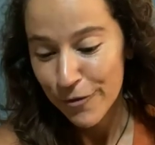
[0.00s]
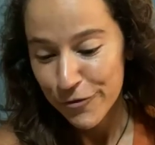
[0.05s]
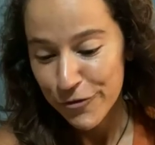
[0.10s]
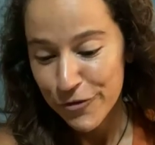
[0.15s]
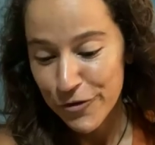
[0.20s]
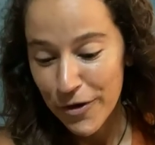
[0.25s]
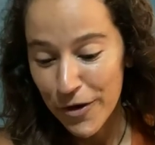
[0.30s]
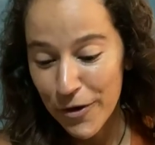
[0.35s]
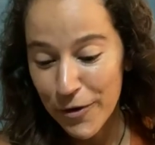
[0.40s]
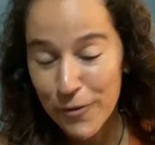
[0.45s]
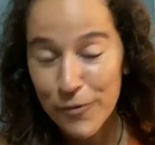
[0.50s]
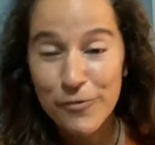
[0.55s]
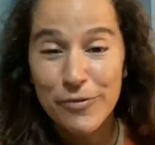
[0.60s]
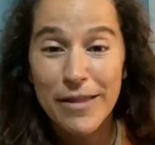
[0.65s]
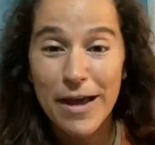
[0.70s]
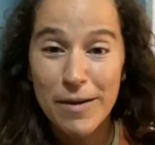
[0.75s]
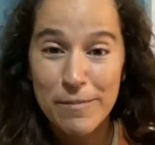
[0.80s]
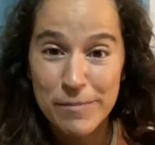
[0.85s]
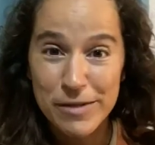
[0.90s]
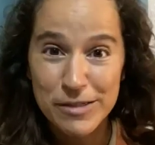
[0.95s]
So
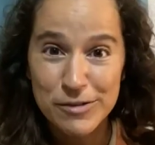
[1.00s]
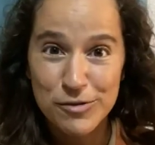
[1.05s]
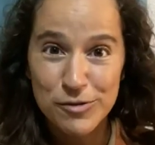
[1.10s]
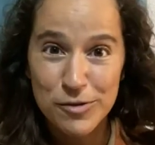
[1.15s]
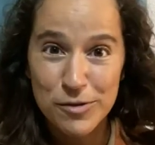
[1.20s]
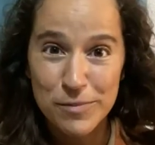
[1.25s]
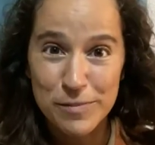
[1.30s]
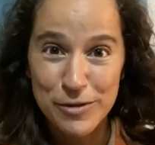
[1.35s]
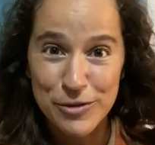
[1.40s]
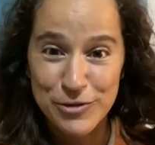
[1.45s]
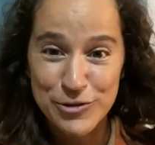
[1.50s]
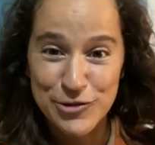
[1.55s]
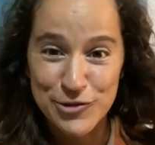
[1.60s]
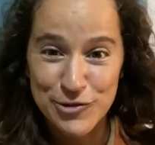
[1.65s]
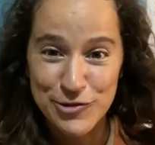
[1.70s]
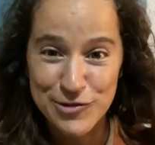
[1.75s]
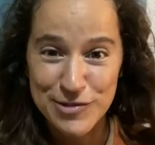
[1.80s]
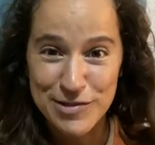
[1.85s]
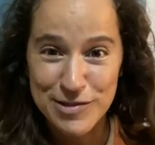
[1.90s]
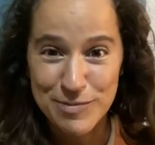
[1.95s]
that mental
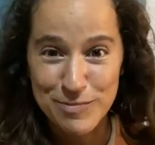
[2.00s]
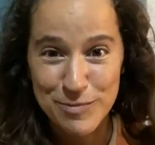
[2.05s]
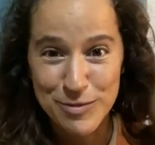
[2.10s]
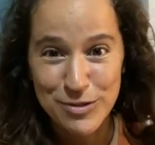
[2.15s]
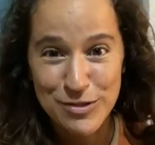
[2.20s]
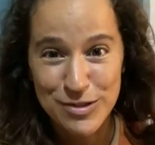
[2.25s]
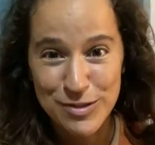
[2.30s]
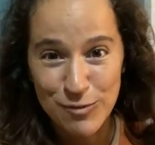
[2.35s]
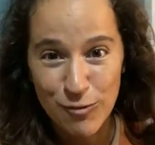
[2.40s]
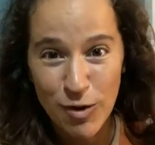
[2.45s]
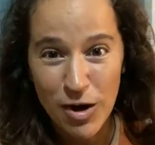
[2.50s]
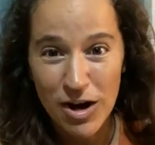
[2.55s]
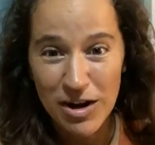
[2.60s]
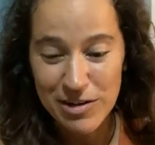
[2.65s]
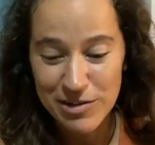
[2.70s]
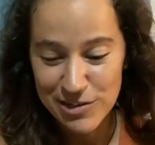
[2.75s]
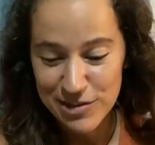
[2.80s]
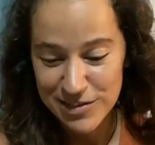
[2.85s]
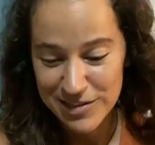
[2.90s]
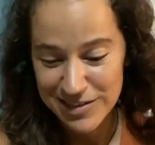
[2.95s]
emotional symbol is
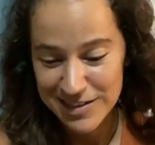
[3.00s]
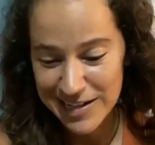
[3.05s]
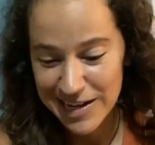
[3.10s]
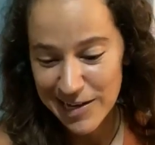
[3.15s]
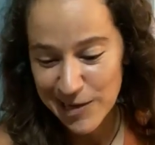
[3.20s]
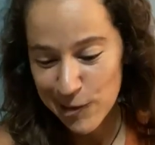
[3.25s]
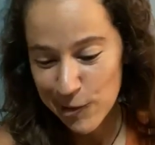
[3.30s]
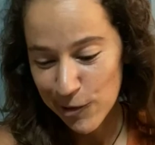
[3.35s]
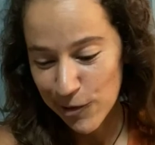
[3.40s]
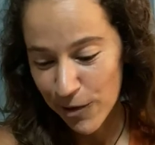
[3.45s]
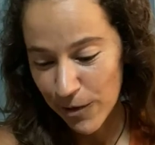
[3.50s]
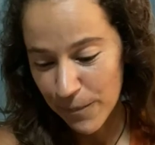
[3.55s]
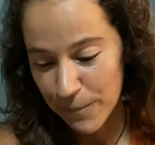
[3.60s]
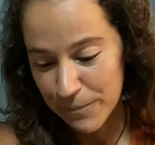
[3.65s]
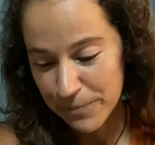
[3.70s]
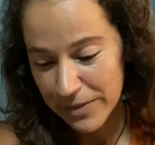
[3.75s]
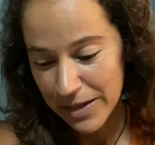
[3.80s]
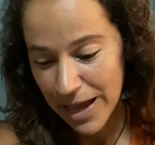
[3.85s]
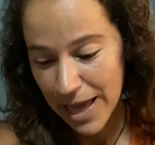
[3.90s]
water and sacral.